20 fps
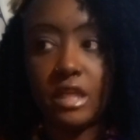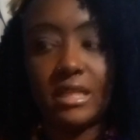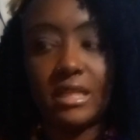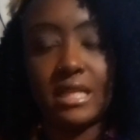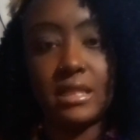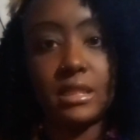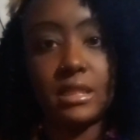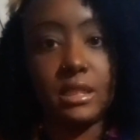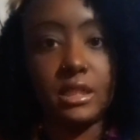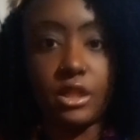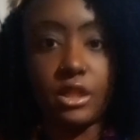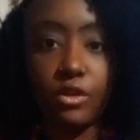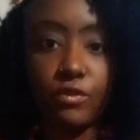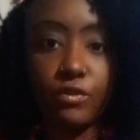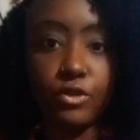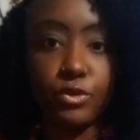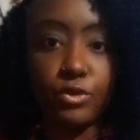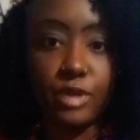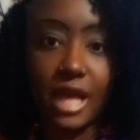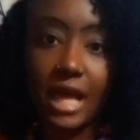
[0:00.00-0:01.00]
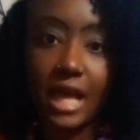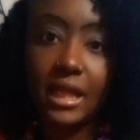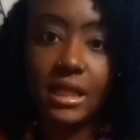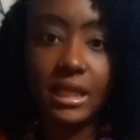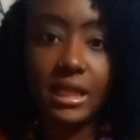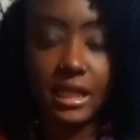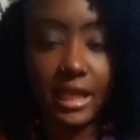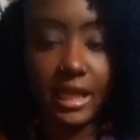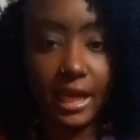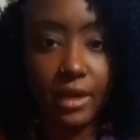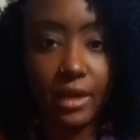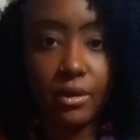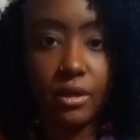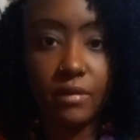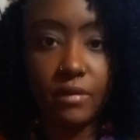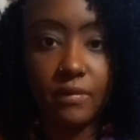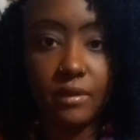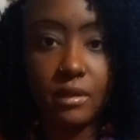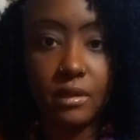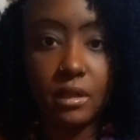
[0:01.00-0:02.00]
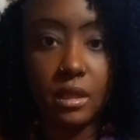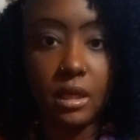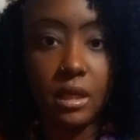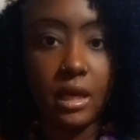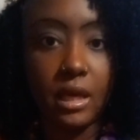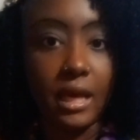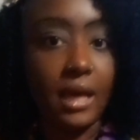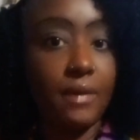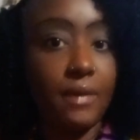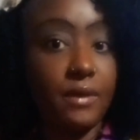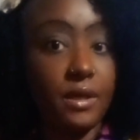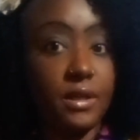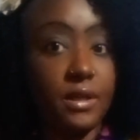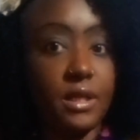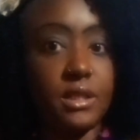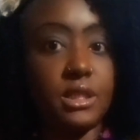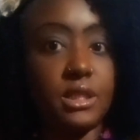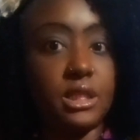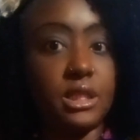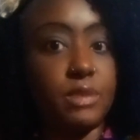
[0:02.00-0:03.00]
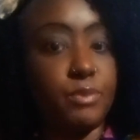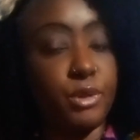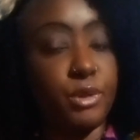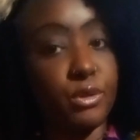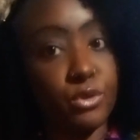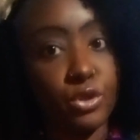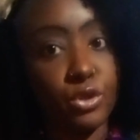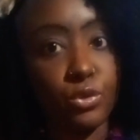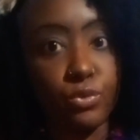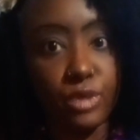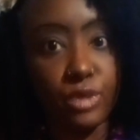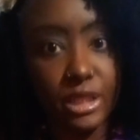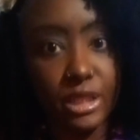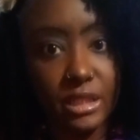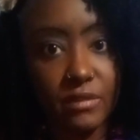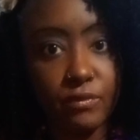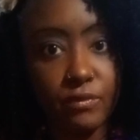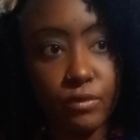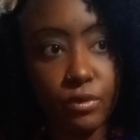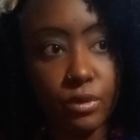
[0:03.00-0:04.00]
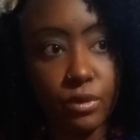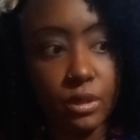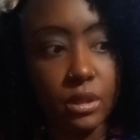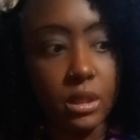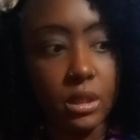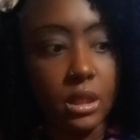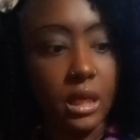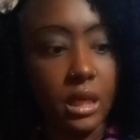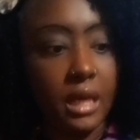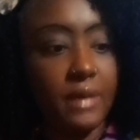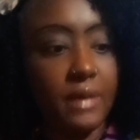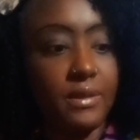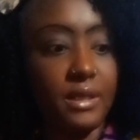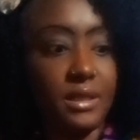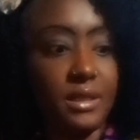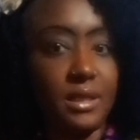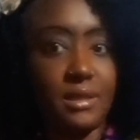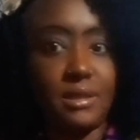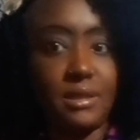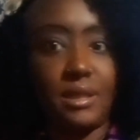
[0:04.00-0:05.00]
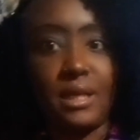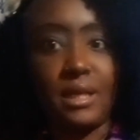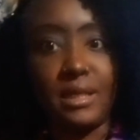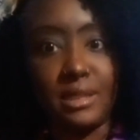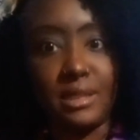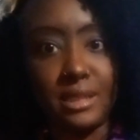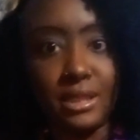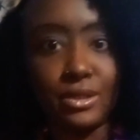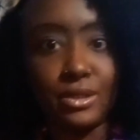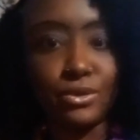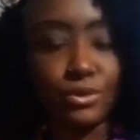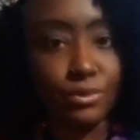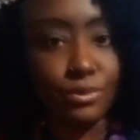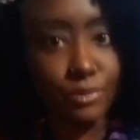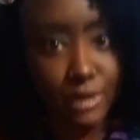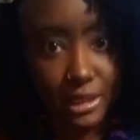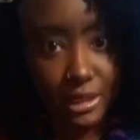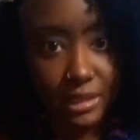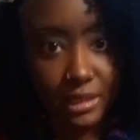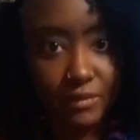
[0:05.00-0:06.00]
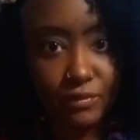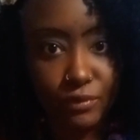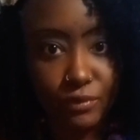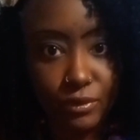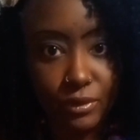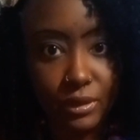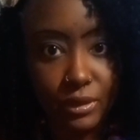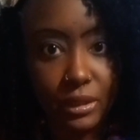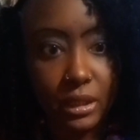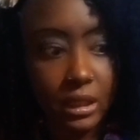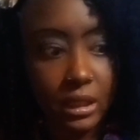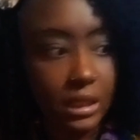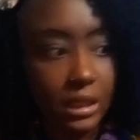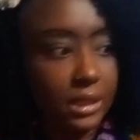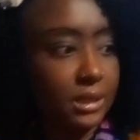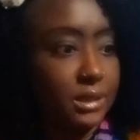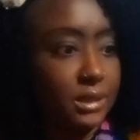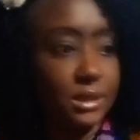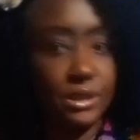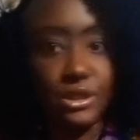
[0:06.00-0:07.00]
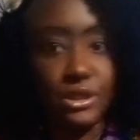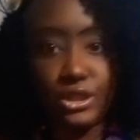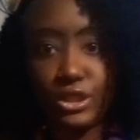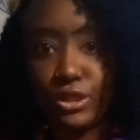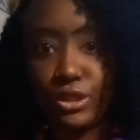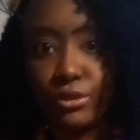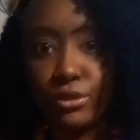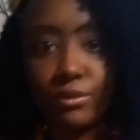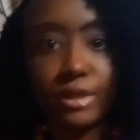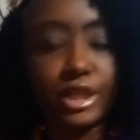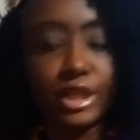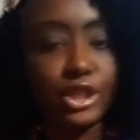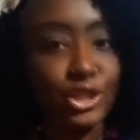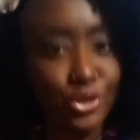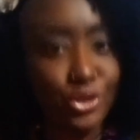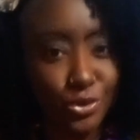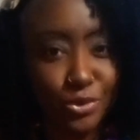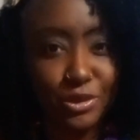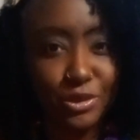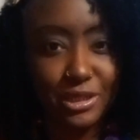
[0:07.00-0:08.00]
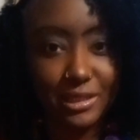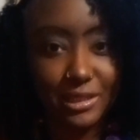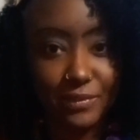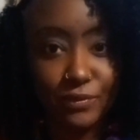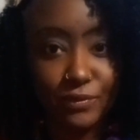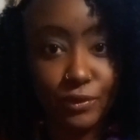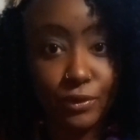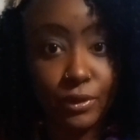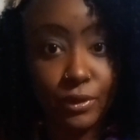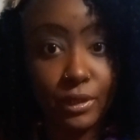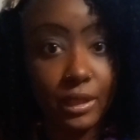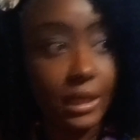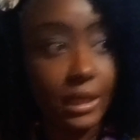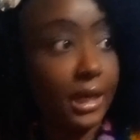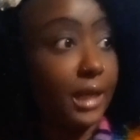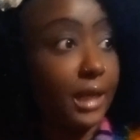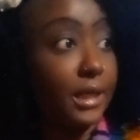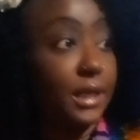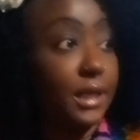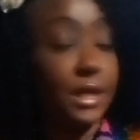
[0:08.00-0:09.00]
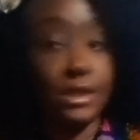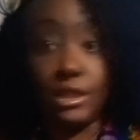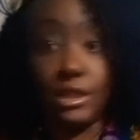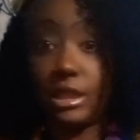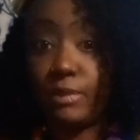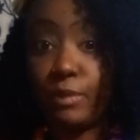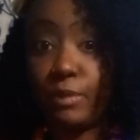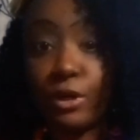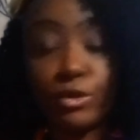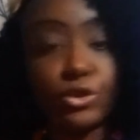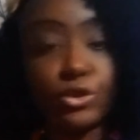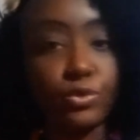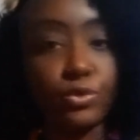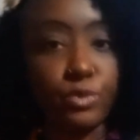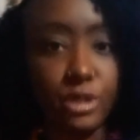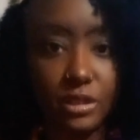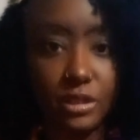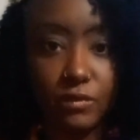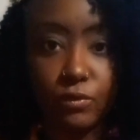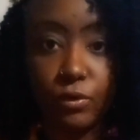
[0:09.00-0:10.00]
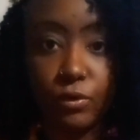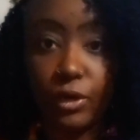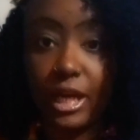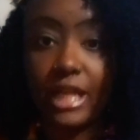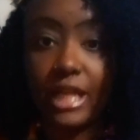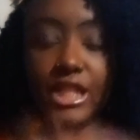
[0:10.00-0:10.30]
There's the surface reality layer of it, and then there's the spiritual reason for it, and then there's the ancestral reason for it, and there's the generational reason for it, and then there's a spiritual reason for it.